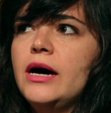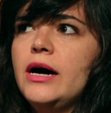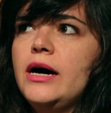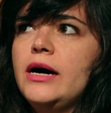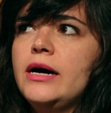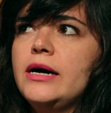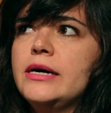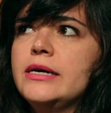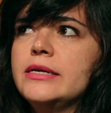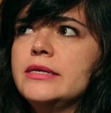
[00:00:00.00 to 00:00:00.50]

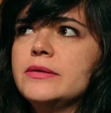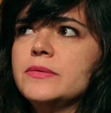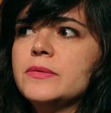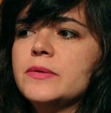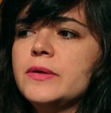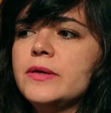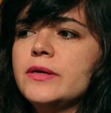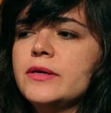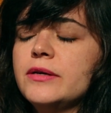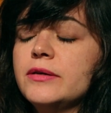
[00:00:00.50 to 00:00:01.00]

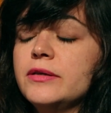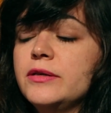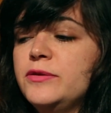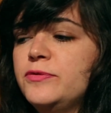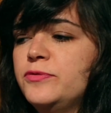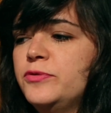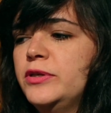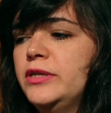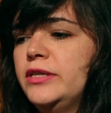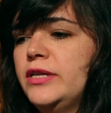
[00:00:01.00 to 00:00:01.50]
And
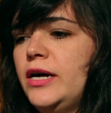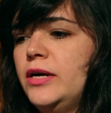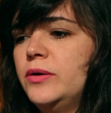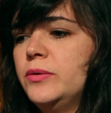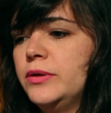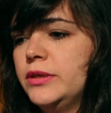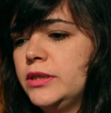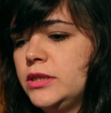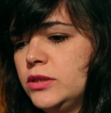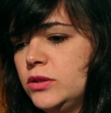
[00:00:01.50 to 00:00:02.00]
if we
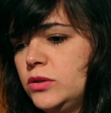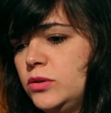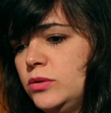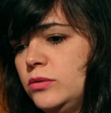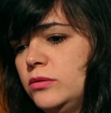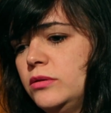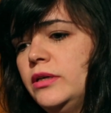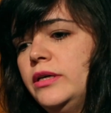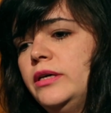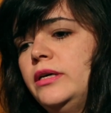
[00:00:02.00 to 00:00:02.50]
narrow it
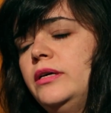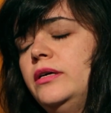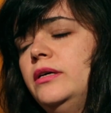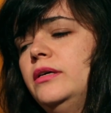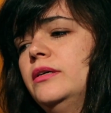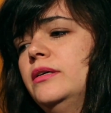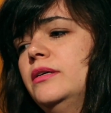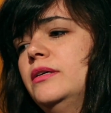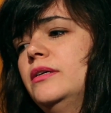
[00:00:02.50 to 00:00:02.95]
to the